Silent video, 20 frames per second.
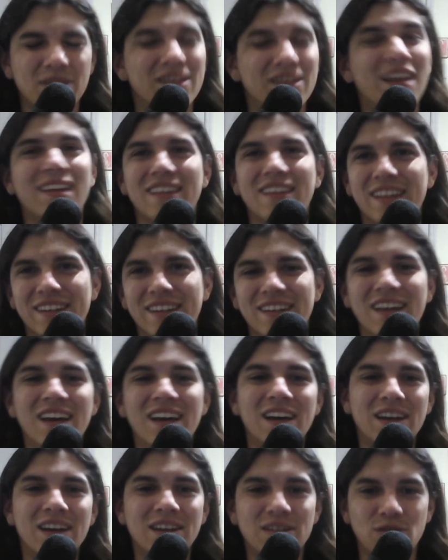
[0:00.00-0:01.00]
Lenin.
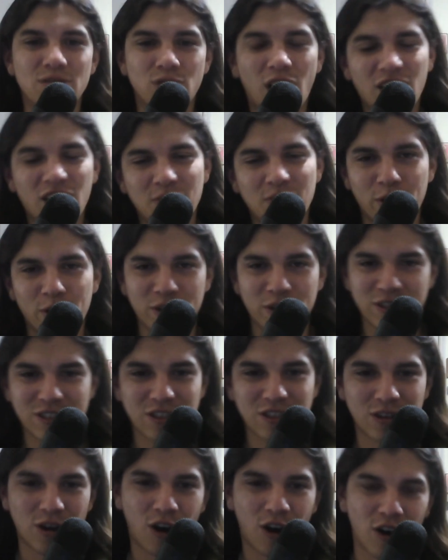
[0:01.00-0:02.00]
Rothbard
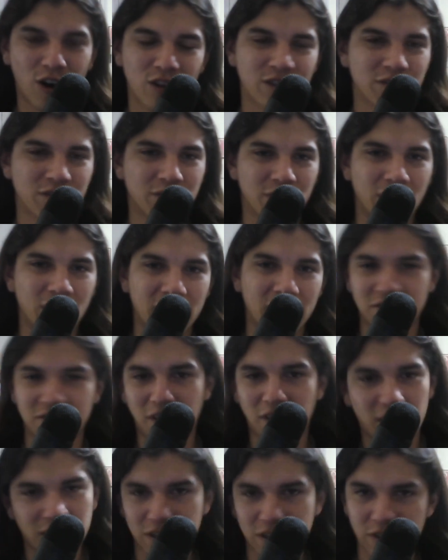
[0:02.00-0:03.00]
isn't calling for like
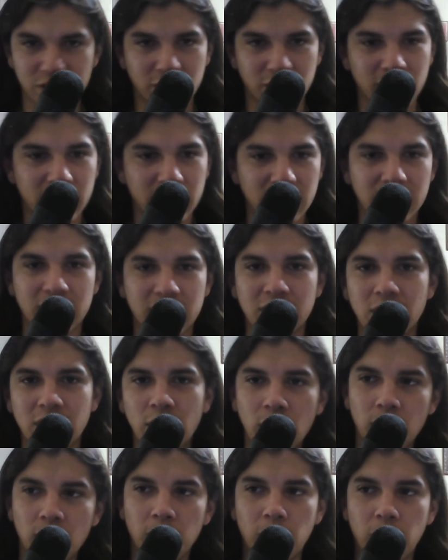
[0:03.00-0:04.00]
violence or anything,
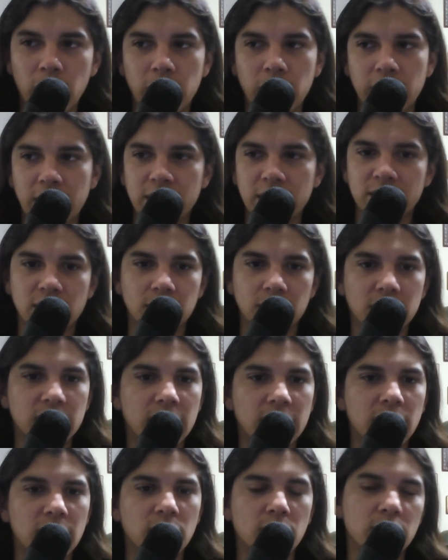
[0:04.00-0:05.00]
but it's
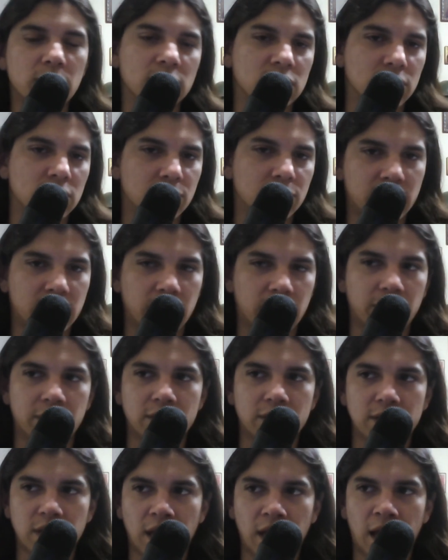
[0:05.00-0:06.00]
something that we as
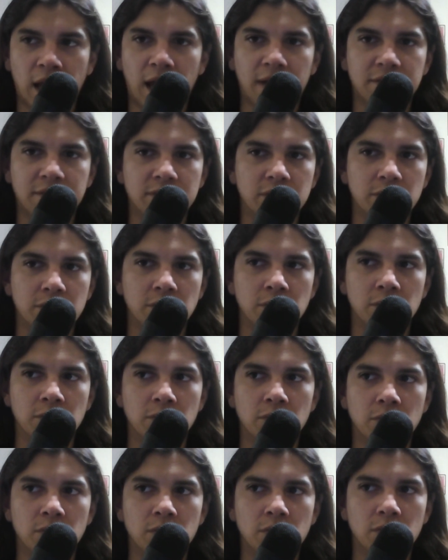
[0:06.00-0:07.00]
libertarians have to,
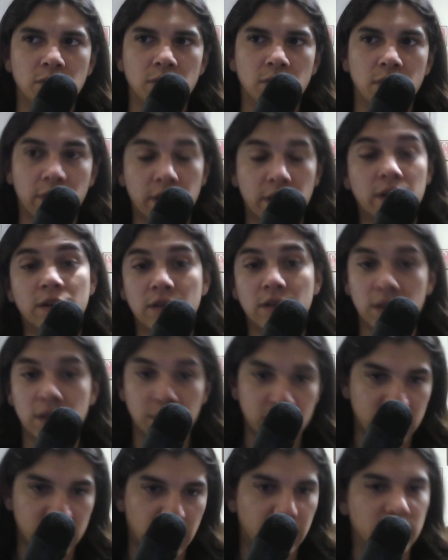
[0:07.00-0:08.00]
again,
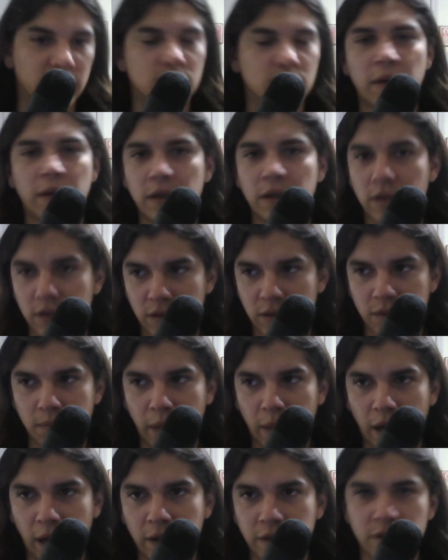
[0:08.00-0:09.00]
libertarians,
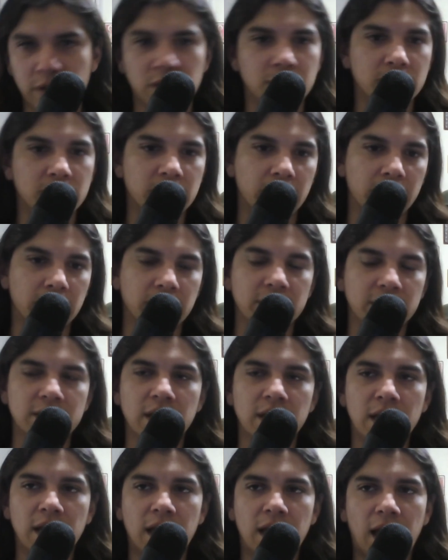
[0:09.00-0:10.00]
paleo-libertarians,
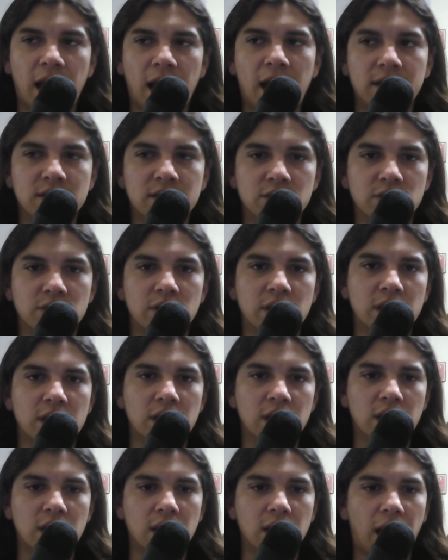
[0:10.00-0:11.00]
have to
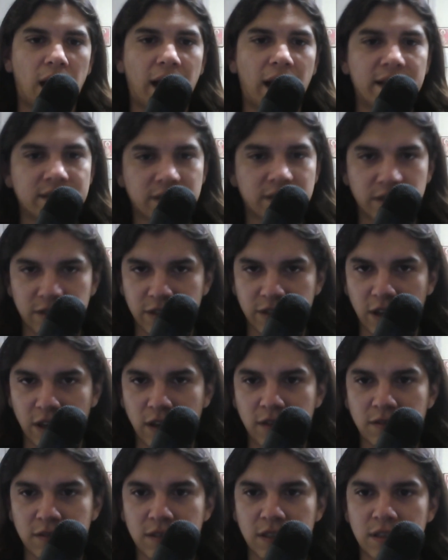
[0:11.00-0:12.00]
really ask
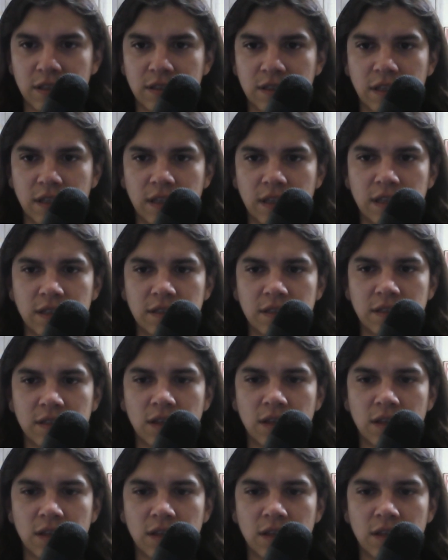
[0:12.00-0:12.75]
ourselves is